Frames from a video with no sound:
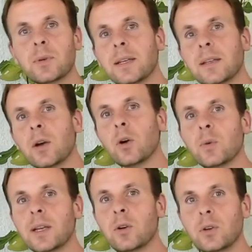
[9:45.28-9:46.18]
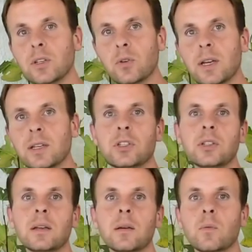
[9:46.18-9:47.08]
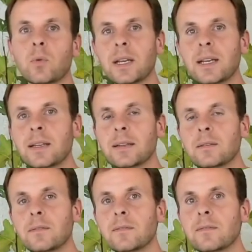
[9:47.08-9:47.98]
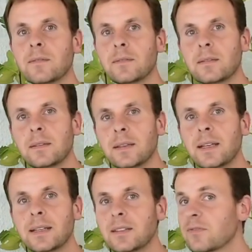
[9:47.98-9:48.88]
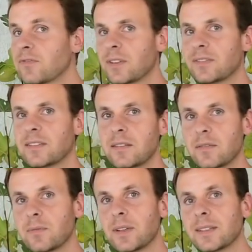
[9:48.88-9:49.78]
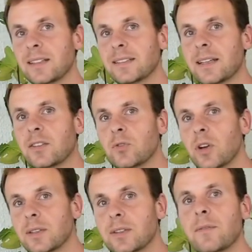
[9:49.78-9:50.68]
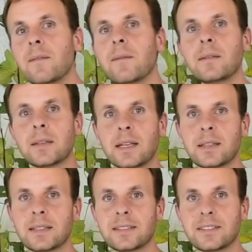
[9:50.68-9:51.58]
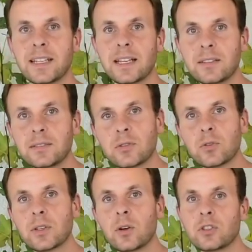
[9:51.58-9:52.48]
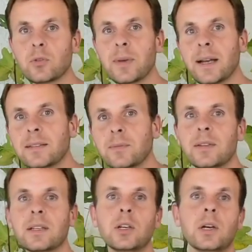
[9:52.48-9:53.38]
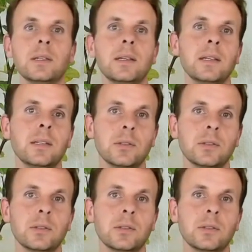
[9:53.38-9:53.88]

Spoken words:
in the hallway or a garage where light no frost, where it doesn't get too hot. There it can stand. You can also plant them in the garden in